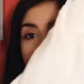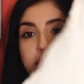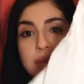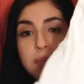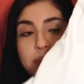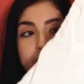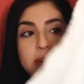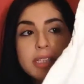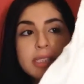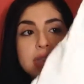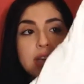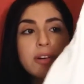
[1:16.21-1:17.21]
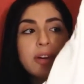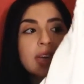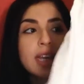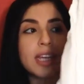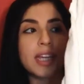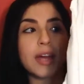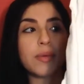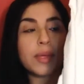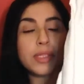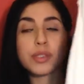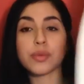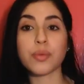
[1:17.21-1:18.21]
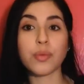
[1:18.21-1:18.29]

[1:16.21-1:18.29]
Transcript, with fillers: it's a mega steal and I cannot wait to